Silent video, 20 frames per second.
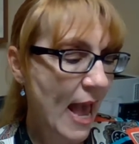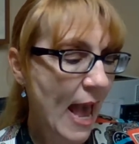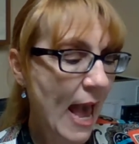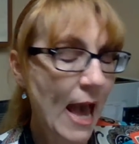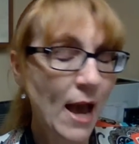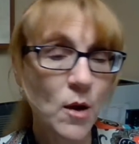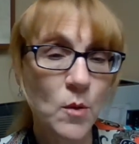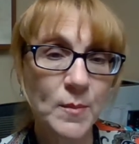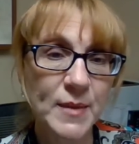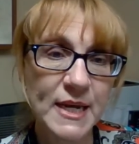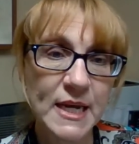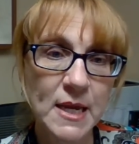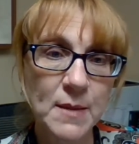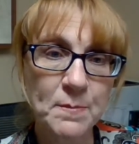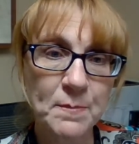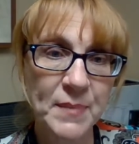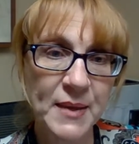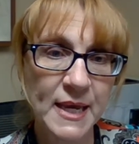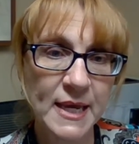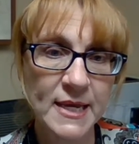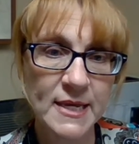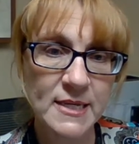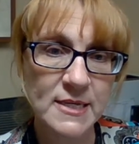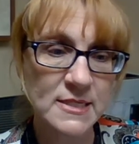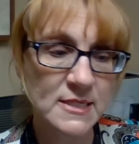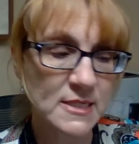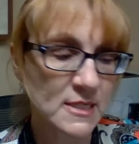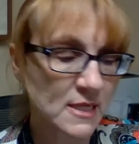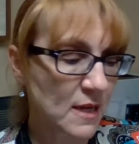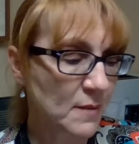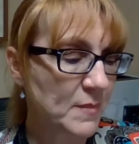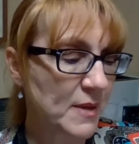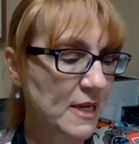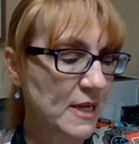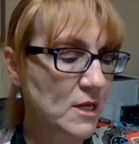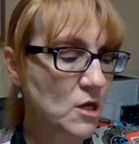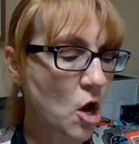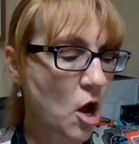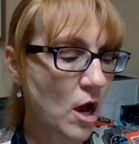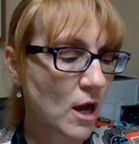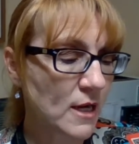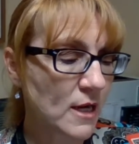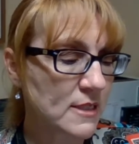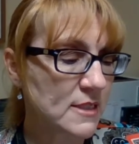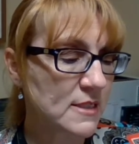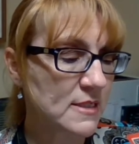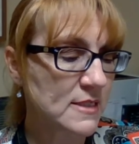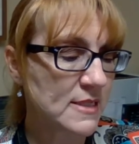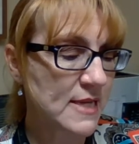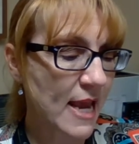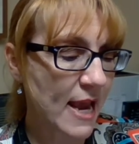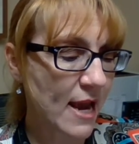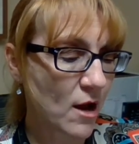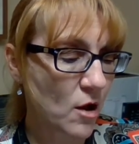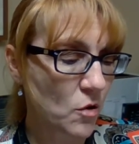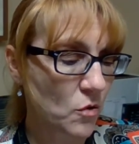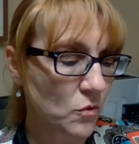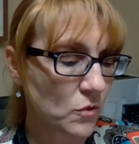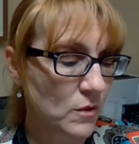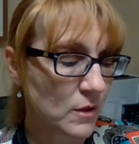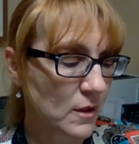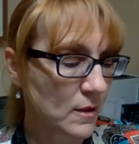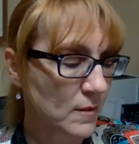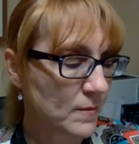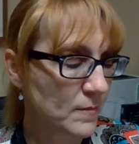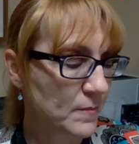How many pins can be knocked down